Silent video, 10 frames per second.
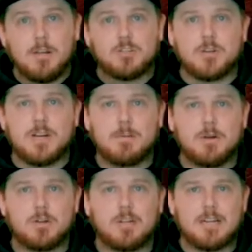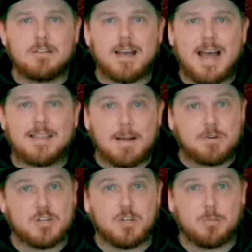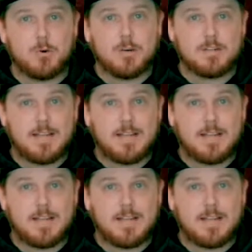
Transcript: So you need to be able to leave at that particular point in